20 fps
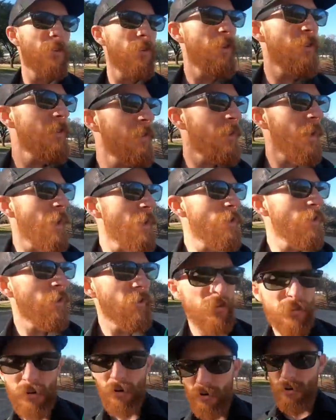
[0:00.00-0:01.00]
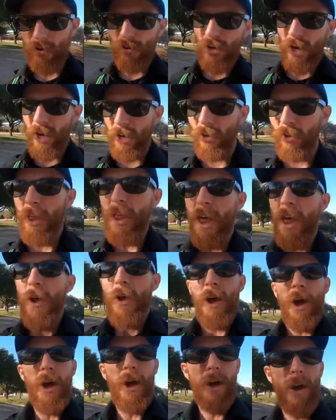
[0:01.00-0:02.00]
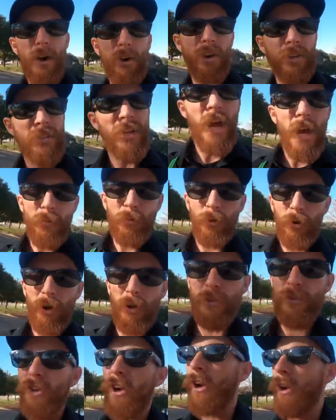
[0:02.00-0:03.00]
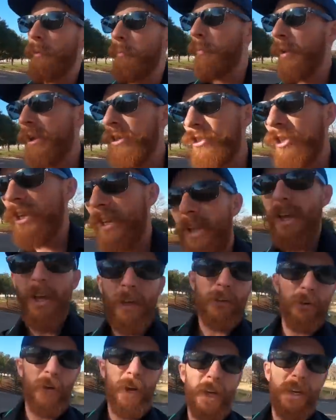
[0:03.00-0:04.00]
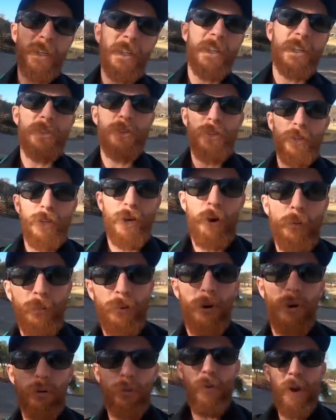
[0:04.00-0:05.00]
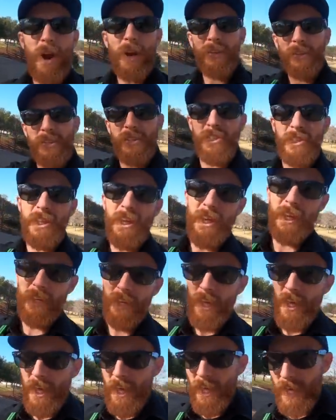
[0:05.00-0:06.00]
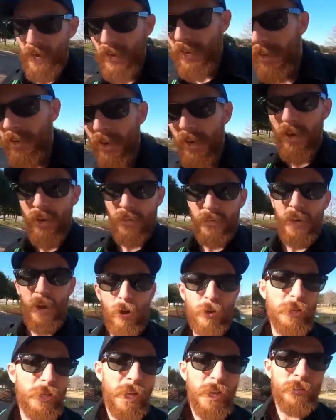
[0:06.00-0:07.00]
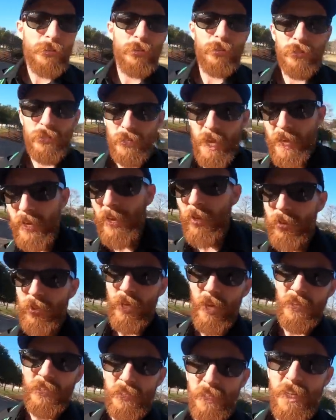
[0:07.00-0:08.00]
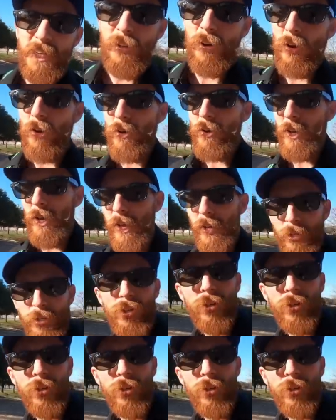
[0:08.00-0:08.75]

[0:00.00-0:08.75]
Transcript: So this is how you can start your channel on a time crunch, on a budget. Go ahead and get you a GoPro, rock this thing. And yeah, all you gotta do is take out the SD card.